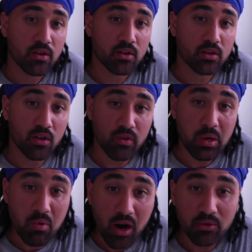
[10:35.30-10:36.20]
You know, they
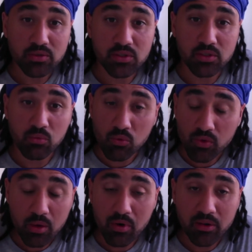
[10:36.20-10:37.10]
were out to all
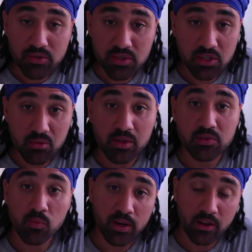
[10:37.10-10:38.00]
they were out to do is
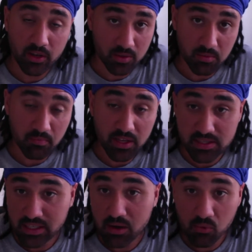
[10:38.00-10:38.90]
win an argument and to
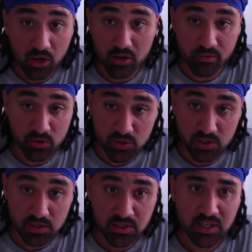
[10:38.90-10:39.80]
get one over on
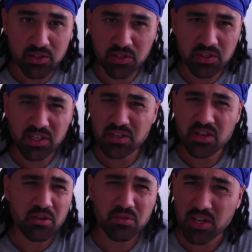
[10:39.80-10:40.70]
Jesus. And Jesus had
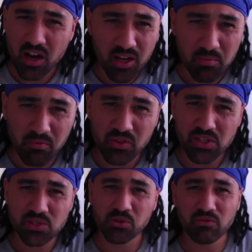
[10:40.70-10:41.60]
no time for this
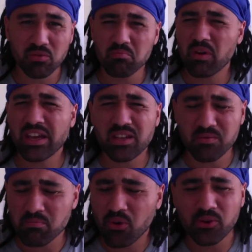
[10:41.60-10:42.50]
sort of debate
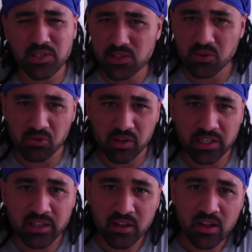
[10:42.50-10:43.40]
and point scoring.
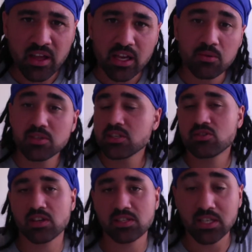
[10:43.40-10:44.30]
He was
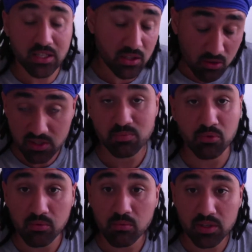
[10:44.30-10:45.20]
interested in the
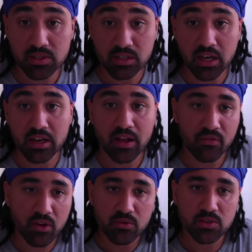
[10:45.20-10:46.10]
gospel once again and
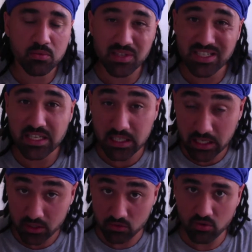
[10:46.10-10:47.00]
those who were
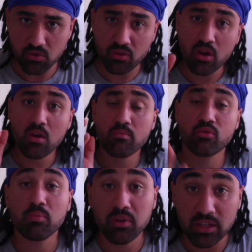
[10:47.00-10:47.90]
seeking truth
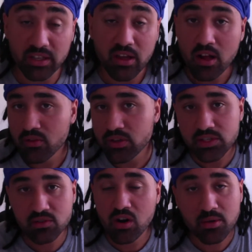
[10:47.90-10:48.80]
properly. These
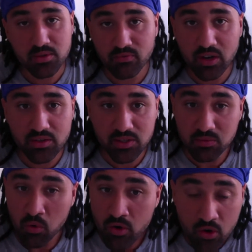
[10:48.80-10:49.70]
scribes and Pharisees
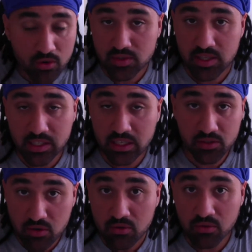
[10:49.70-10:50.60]
were not seeking
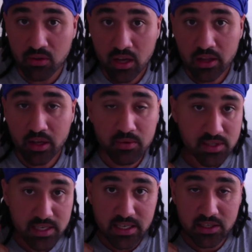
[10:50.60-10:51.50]
truth. They were
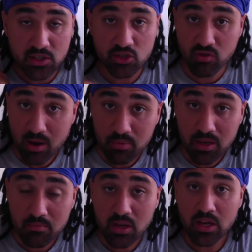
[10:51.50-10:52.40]
seeking to trap
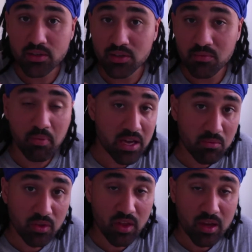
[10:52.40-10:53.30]
him, to debate
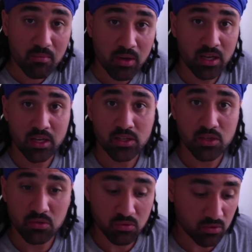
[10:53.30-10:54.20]
with him,
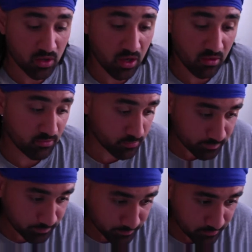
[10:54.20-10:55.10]
to kind of
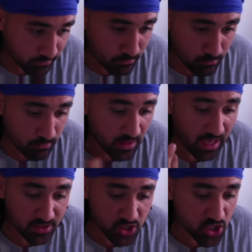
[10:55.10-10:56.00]

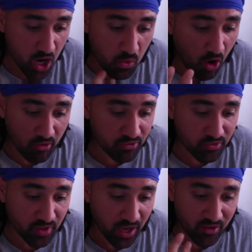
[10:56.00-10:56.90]
show off
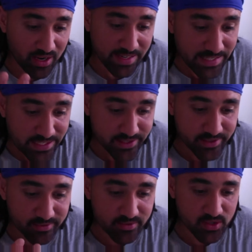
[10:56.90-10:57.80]
their elite
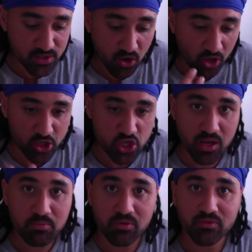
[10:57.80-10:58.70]

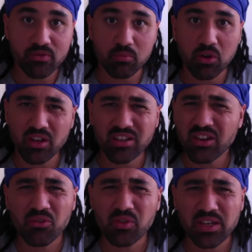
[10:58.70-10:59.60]
scholarship of the work,
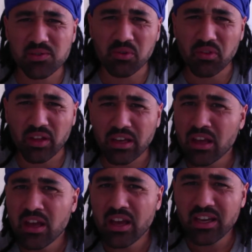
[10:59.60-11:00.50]
all that sort of thing.
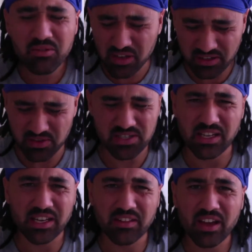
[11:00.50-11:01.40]
He wasn't interested in
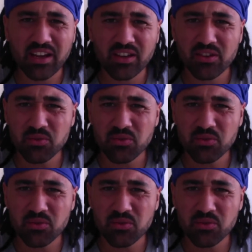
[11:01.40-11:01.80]
any of that. You know, it's all